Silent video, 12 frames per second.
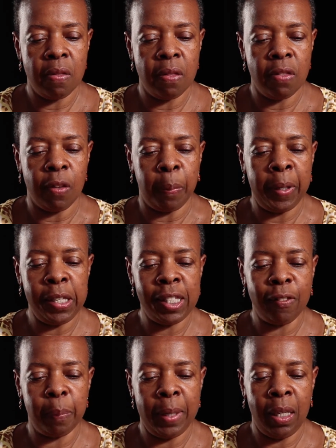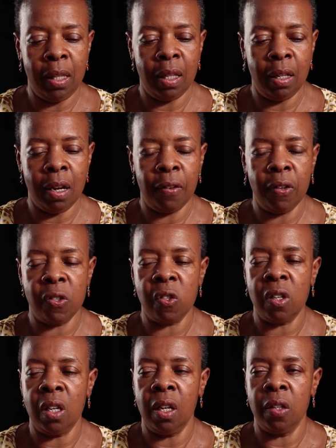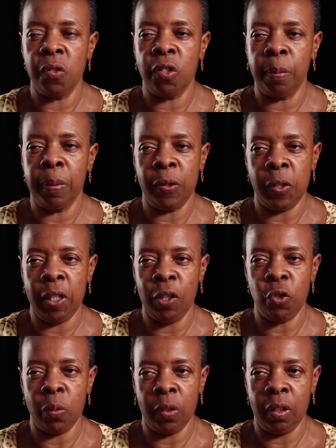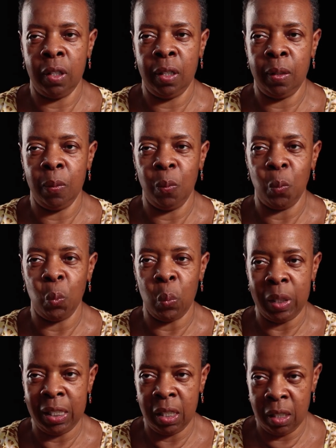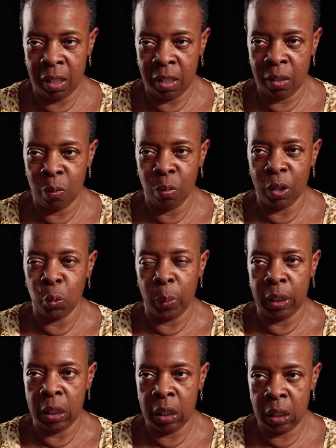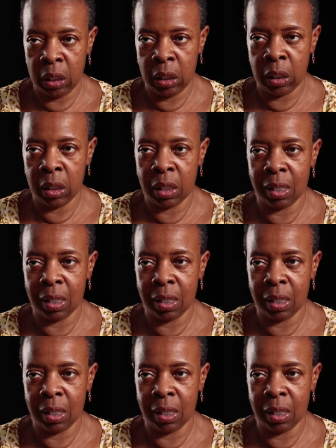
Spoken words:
the piece of me that understands that procedurally we did what we could,